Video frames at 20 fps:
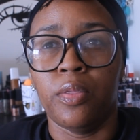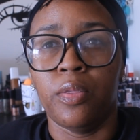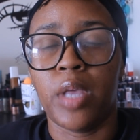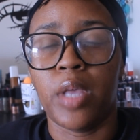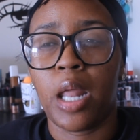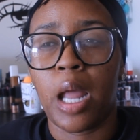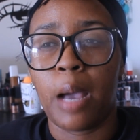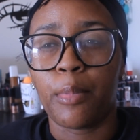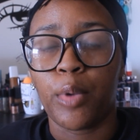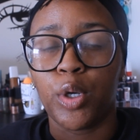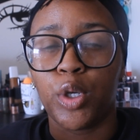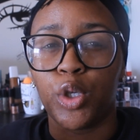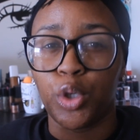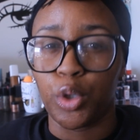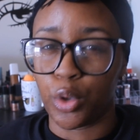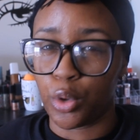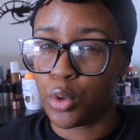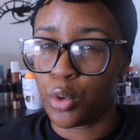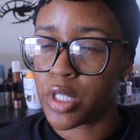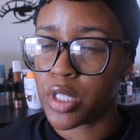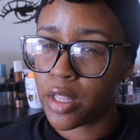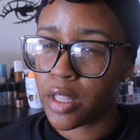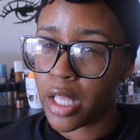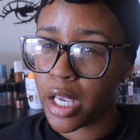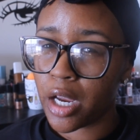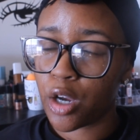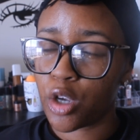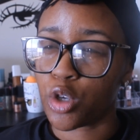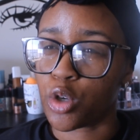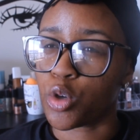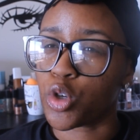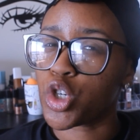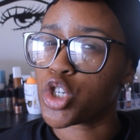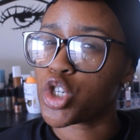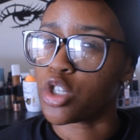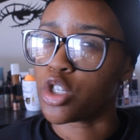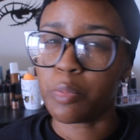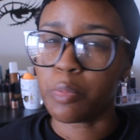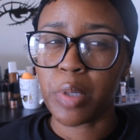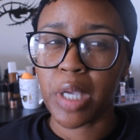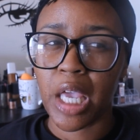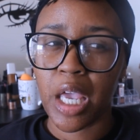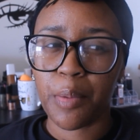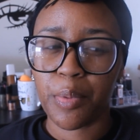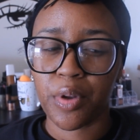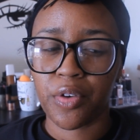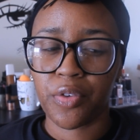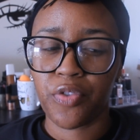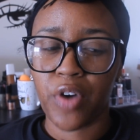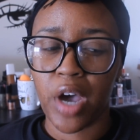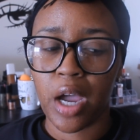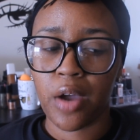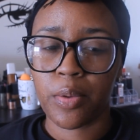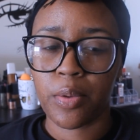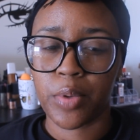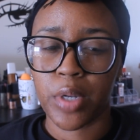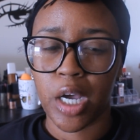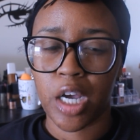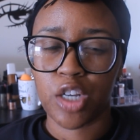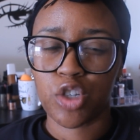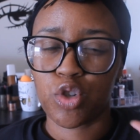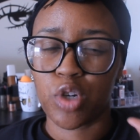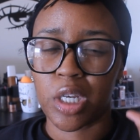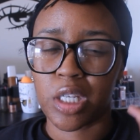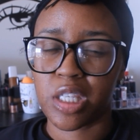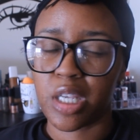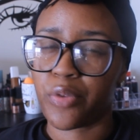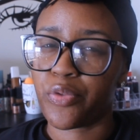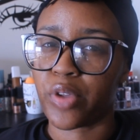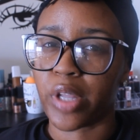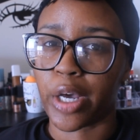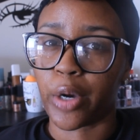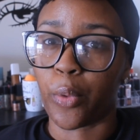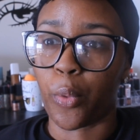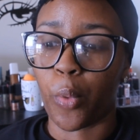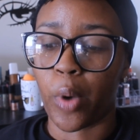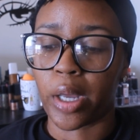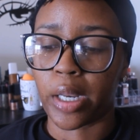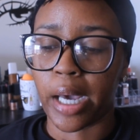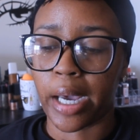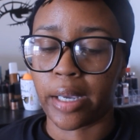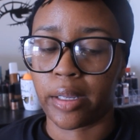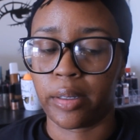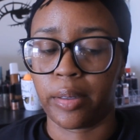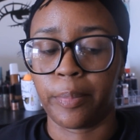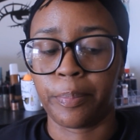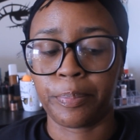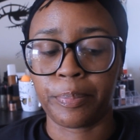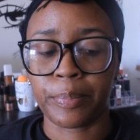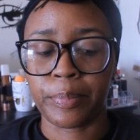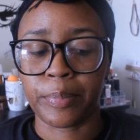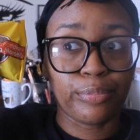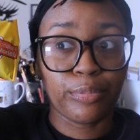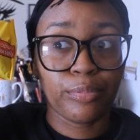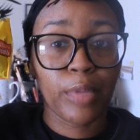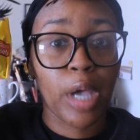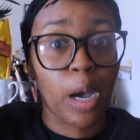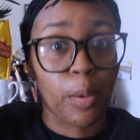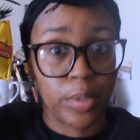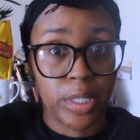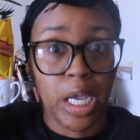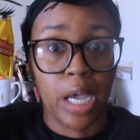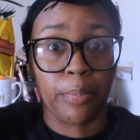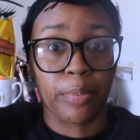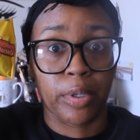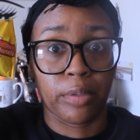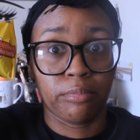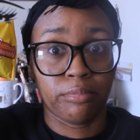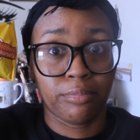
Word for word: that I'm going to use in there, you should be able to find from the Dollar Tree except for like one item. I was happy